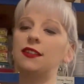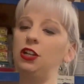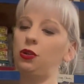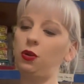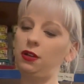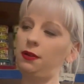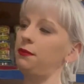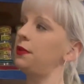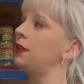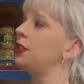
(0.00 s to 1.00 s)
have a look what
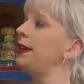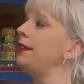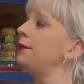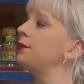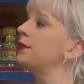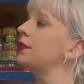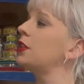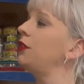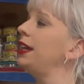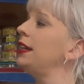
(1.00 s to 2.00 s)
I'm doing.
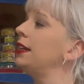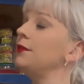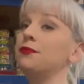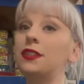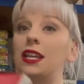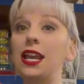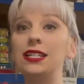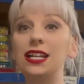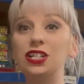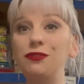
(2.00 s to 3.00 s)
Sorry.
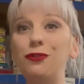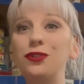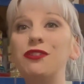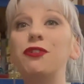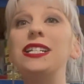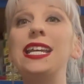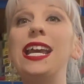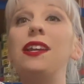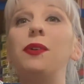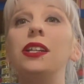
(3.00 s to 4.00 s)
It's actually
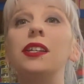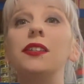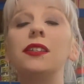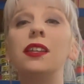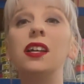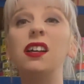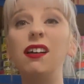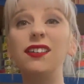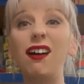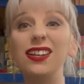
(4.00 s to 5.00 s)
43T, which is
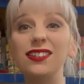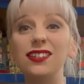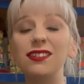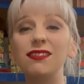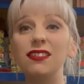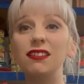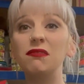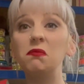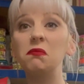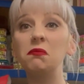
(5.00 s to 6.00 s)
a nice
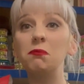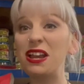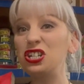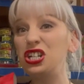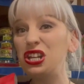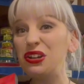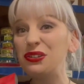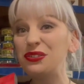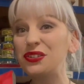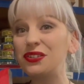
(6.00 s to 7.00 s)
mesh to
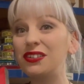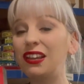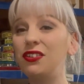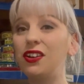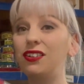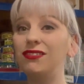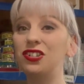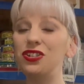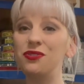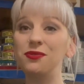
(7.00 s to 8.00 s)
use if you're going to
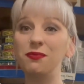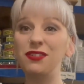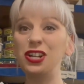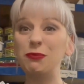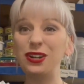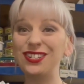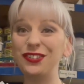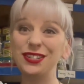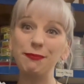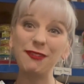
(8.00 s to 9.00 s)
use if you're going to print
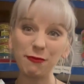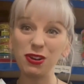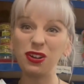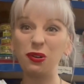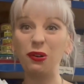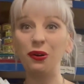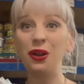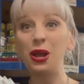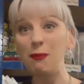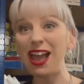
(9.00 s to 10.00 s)
onto fabric or
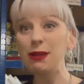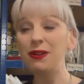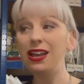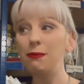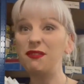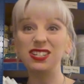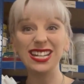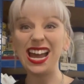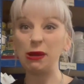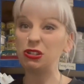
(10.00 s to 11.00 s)
paper but today
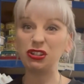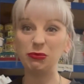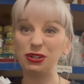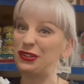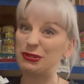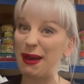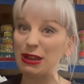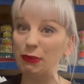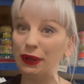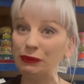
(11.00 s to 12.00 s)
I'm just going to print onto
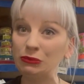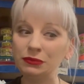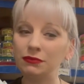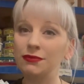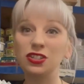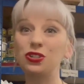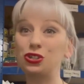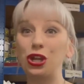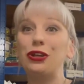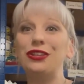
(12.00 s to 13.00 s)
paper just to
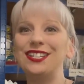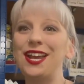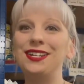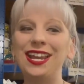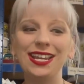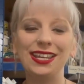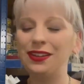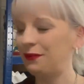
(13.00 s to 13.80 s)
show you the technique